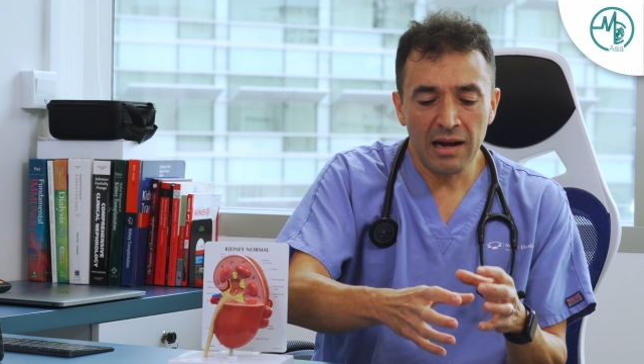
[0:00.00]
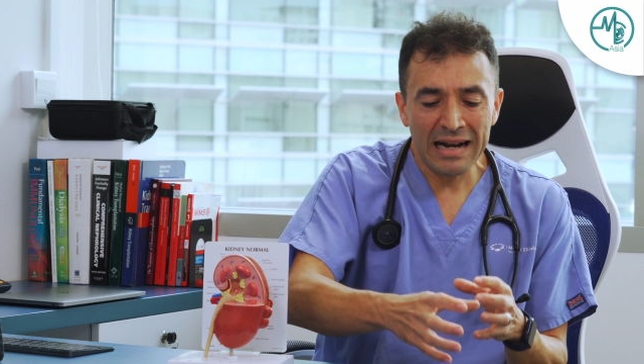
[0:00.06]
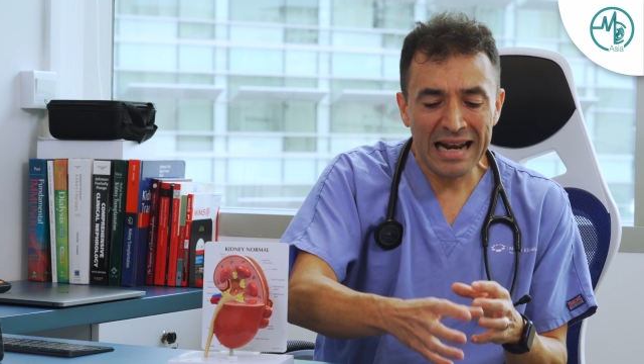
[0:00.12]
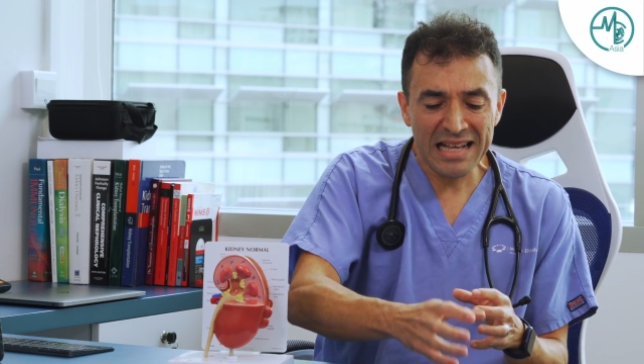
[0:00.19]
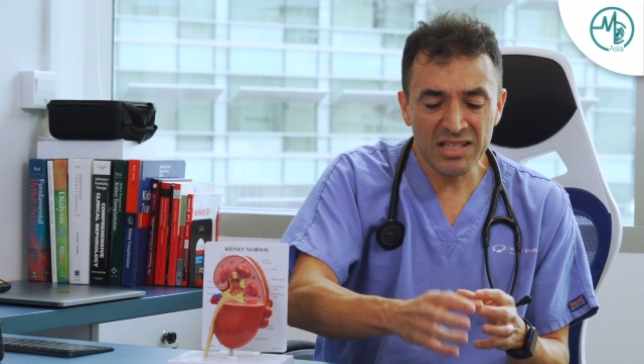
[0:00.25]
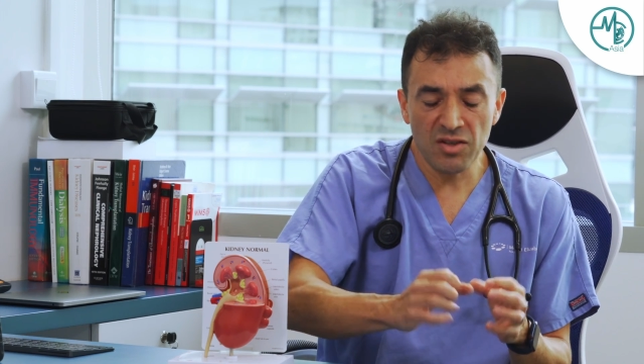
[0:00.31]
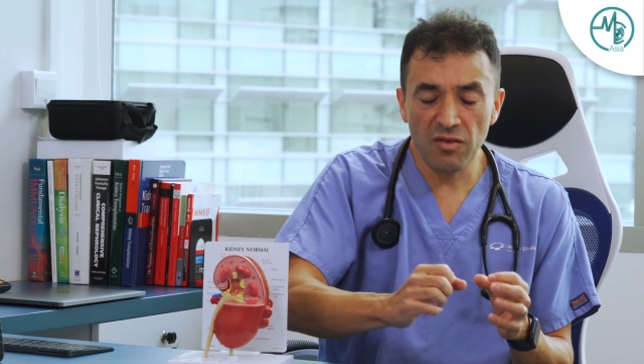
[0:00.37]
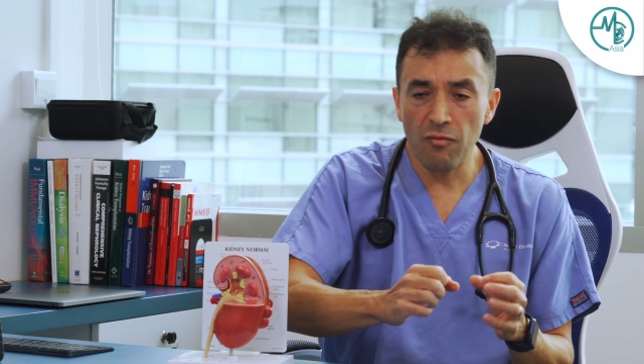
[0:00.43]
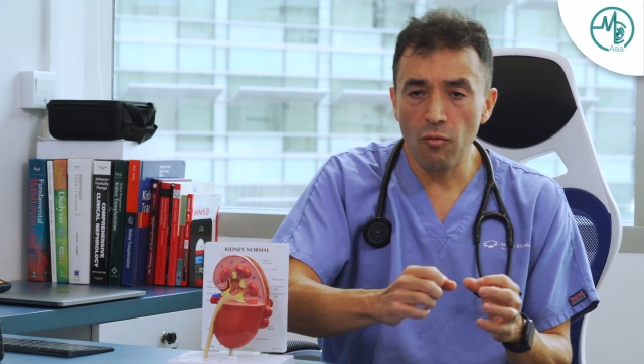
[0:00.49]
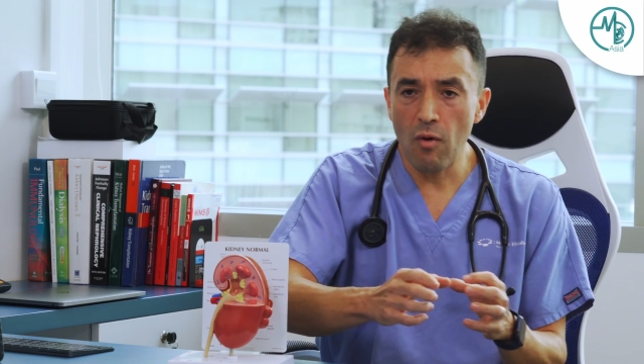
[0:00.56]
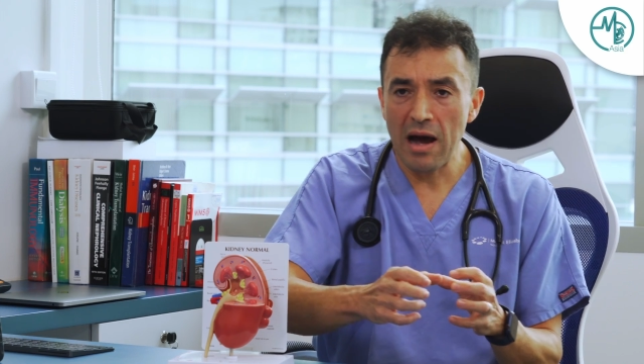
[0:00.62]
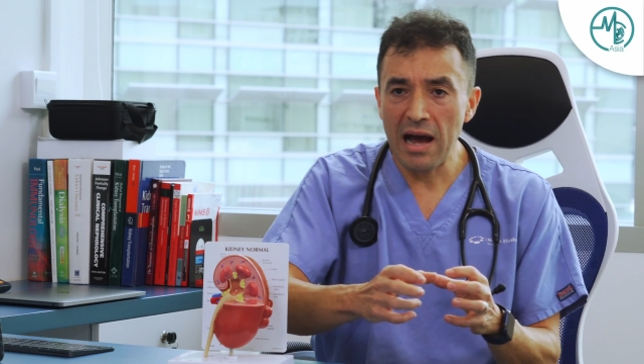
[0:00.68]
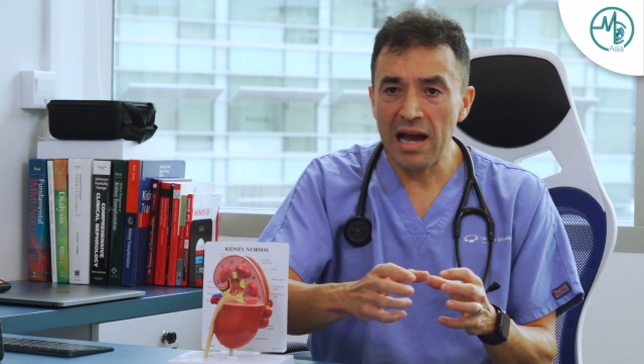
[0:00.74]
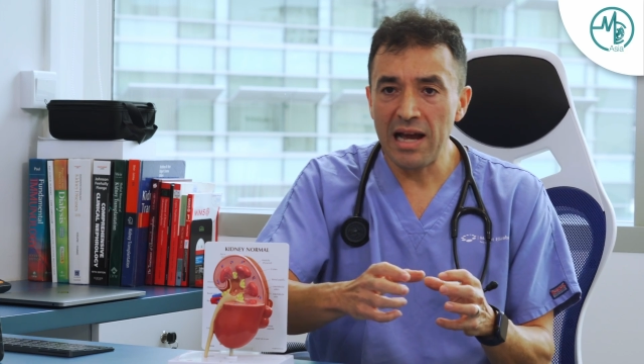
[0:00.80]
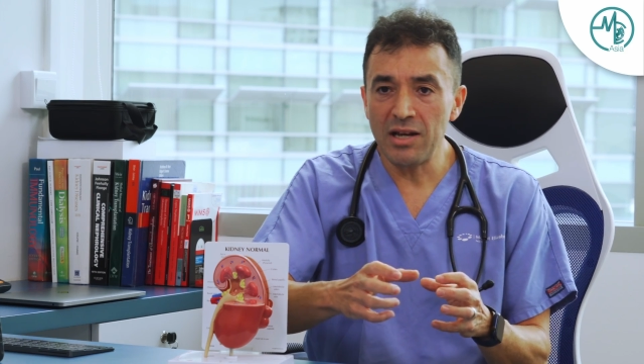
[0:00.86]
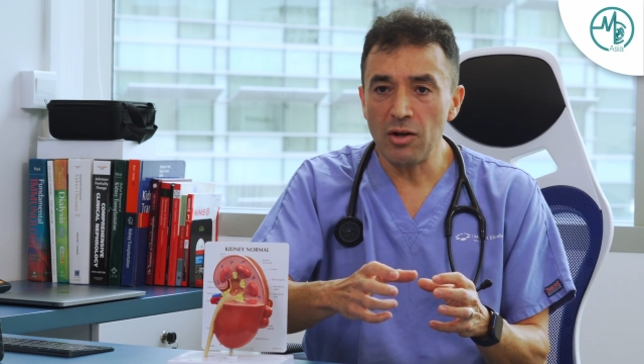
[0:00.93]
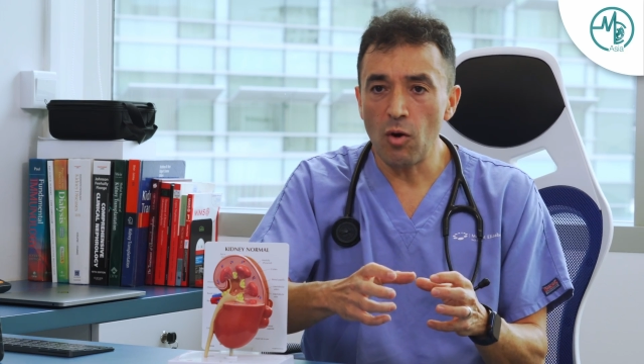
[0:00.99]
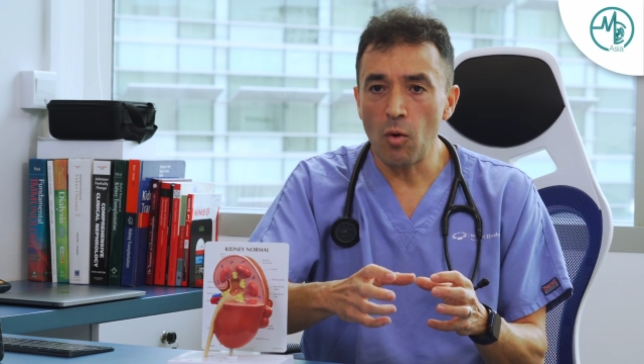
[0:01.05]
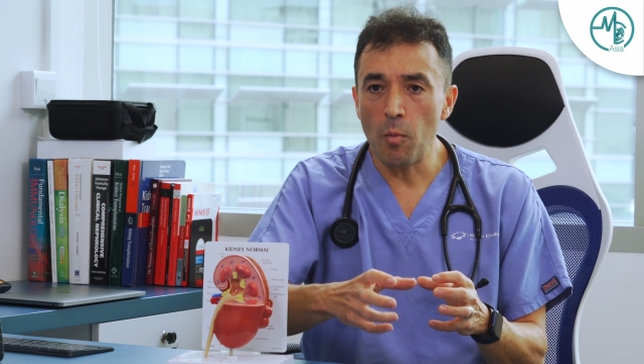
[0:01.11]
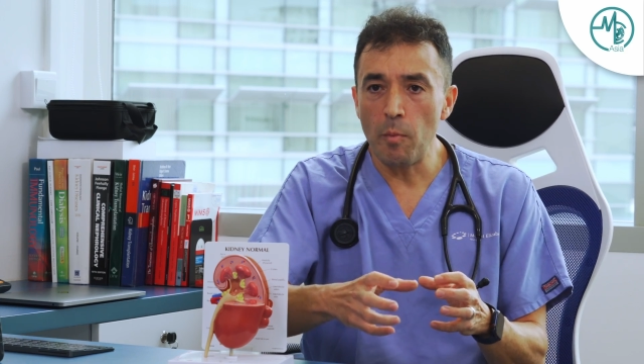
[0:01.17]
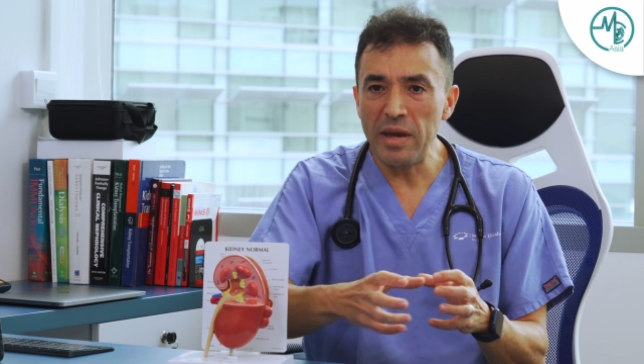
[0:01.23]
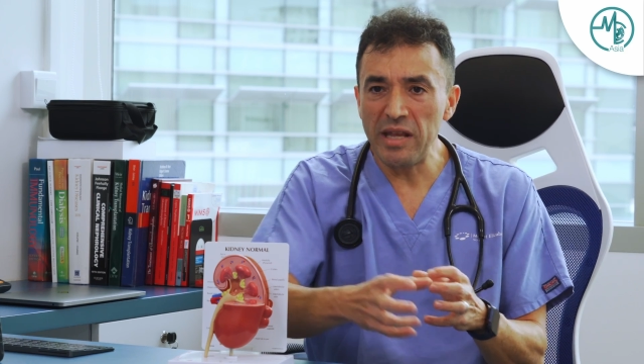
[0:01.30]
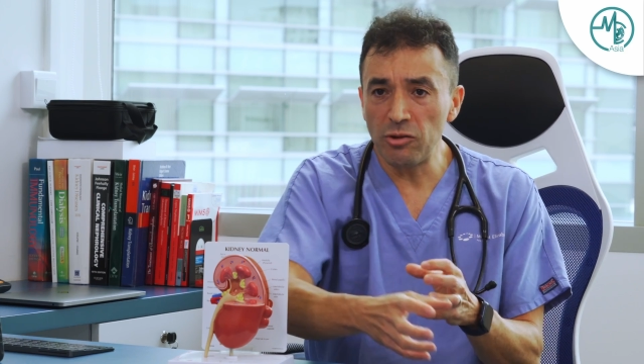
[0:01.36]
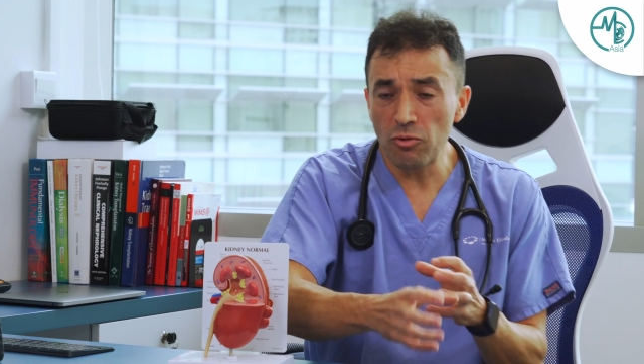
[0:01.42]
glass of wine or
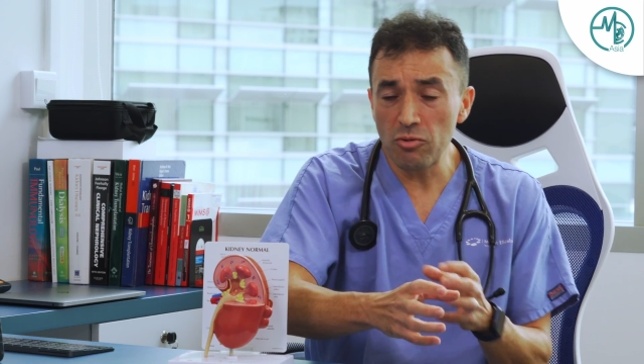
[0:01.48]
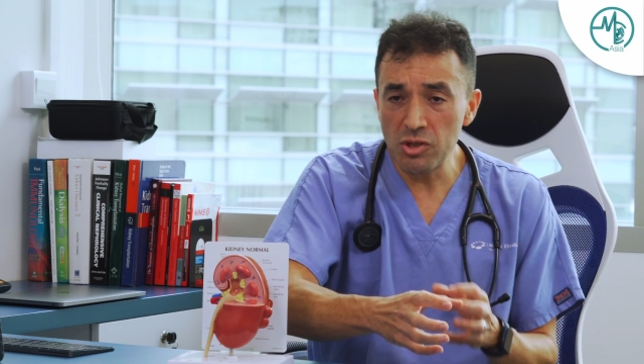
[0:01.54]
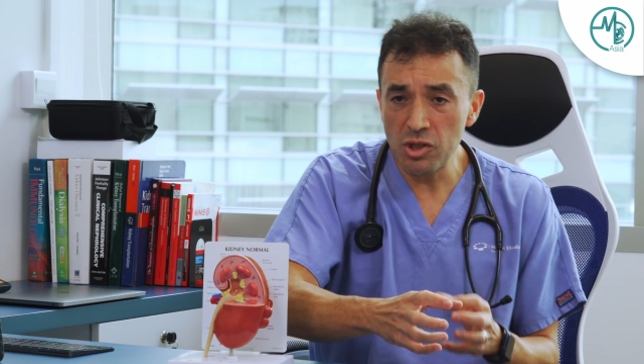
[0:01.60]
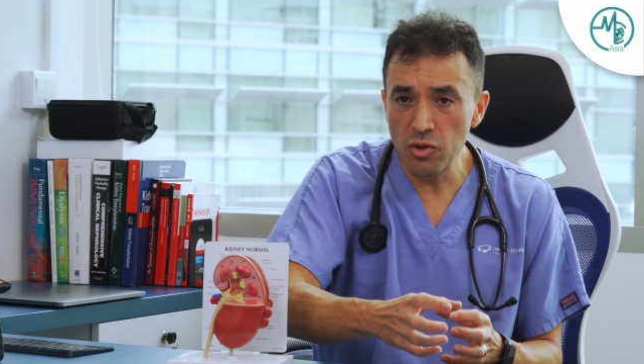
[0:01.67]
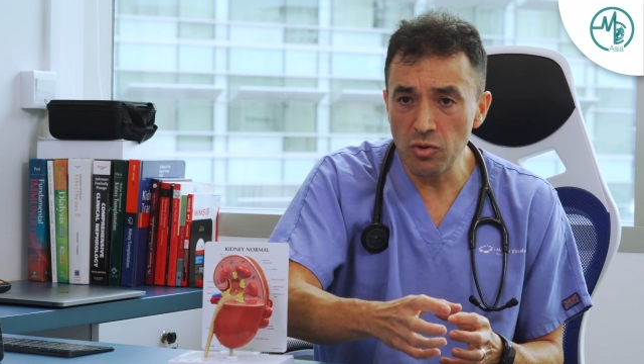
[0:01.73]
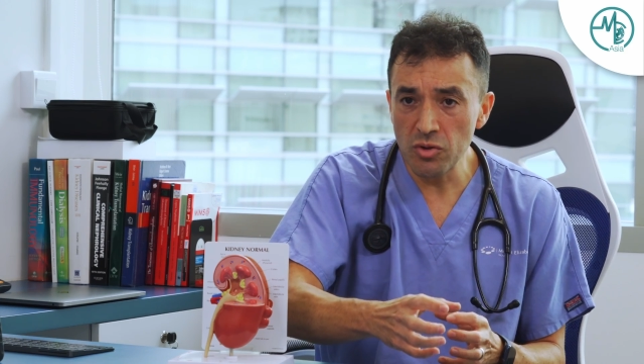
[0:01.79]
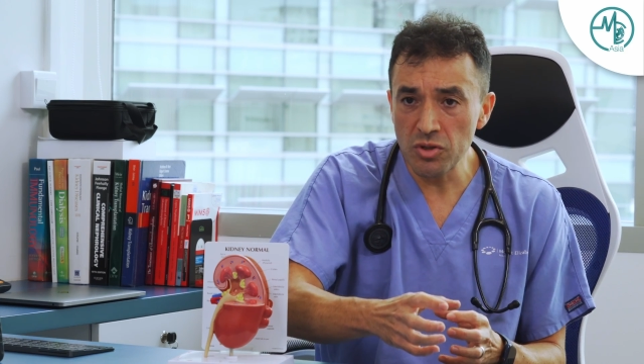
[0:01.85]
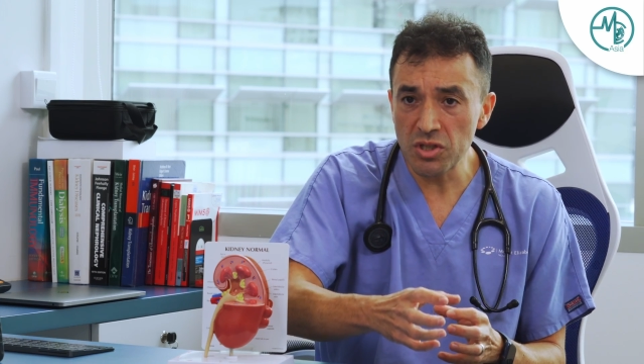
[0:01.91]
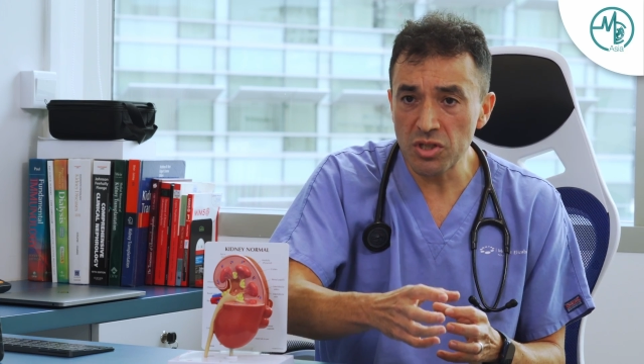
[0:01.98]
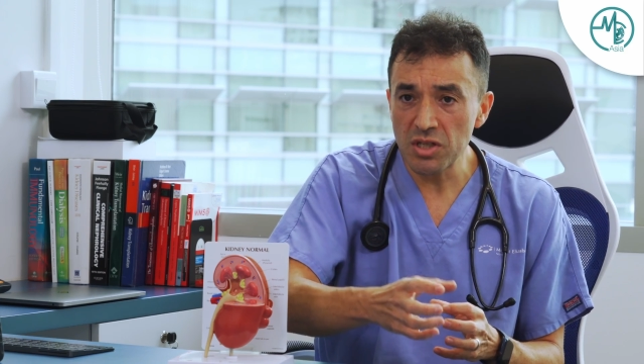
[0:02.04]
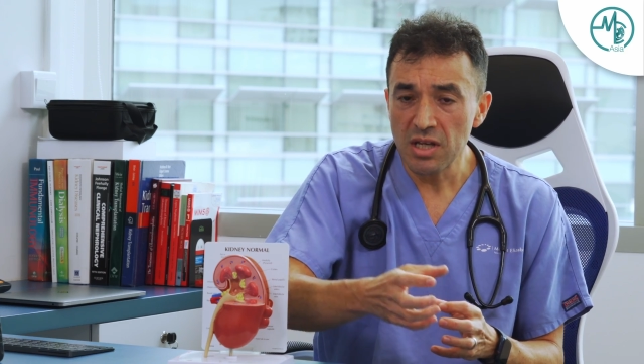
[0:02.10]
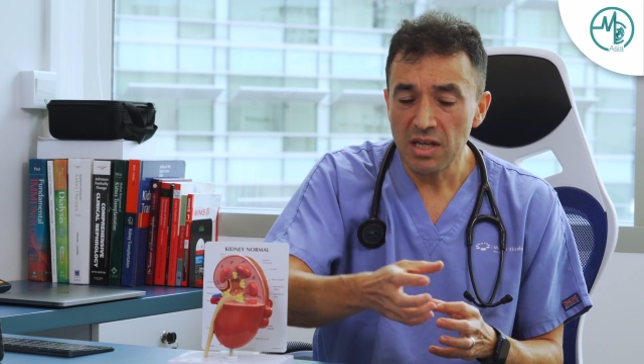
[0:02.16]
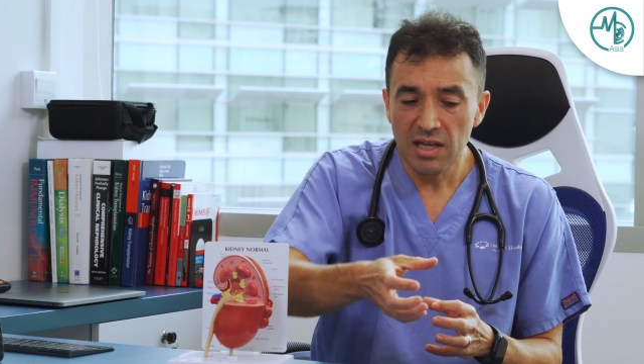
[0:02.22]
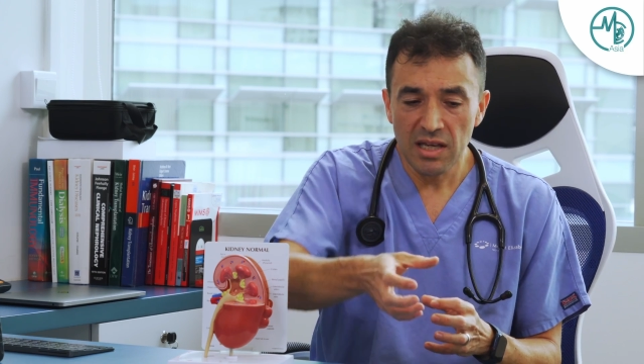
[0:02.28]
beetroot juice,